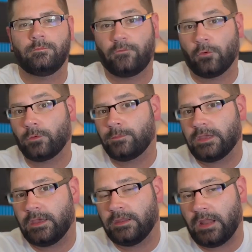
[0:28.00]
Before we
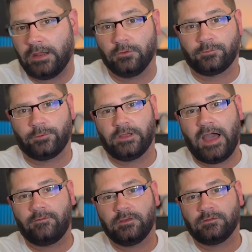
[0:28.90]
begin, I know it's pretty
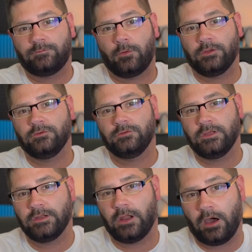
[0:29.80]
obvious, but we do
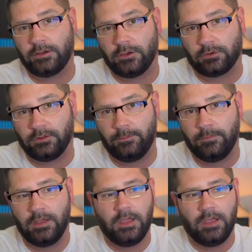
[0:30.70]
need an audio clip.